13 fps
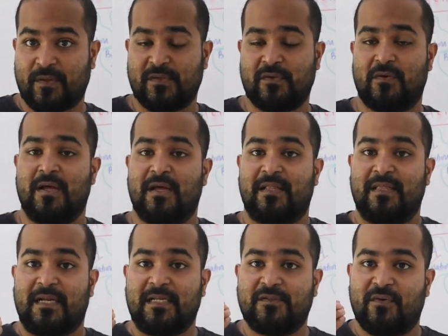So
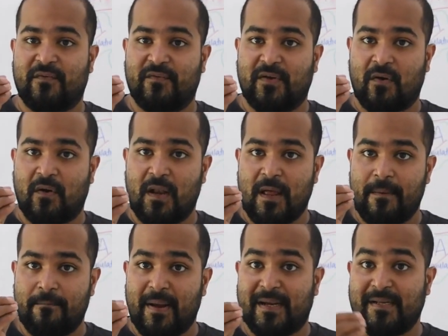that is what we
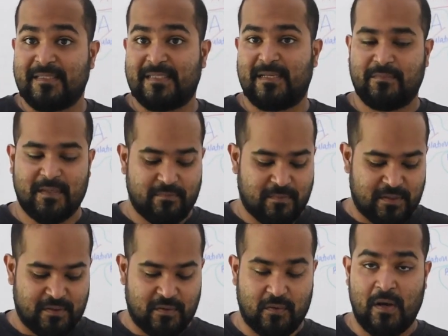call better symptom
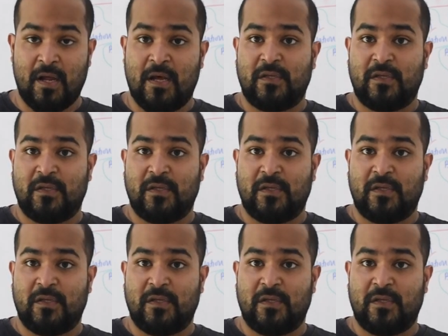control.